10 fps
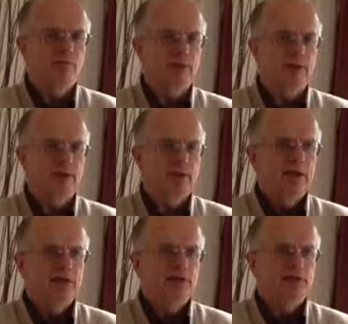Why?
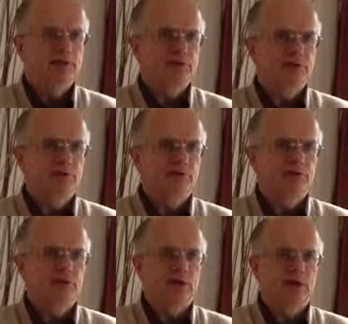Well, so that they can
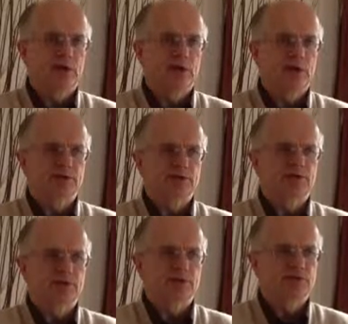learn how to make
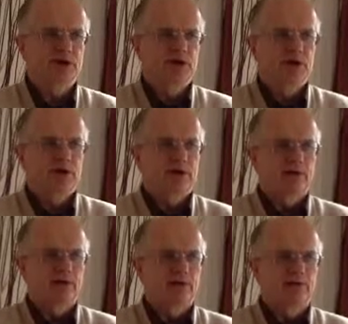decisions.
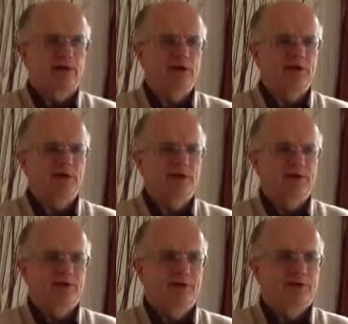If
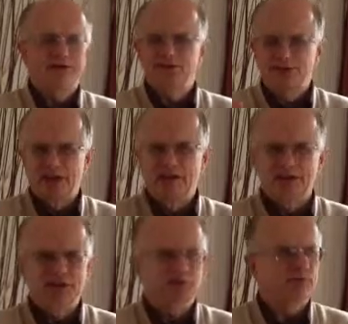in this
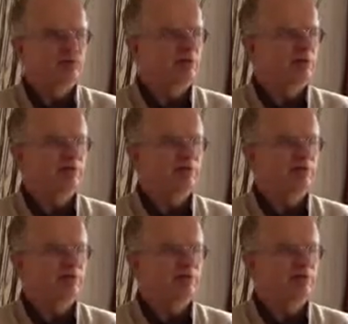analogy, if you will, the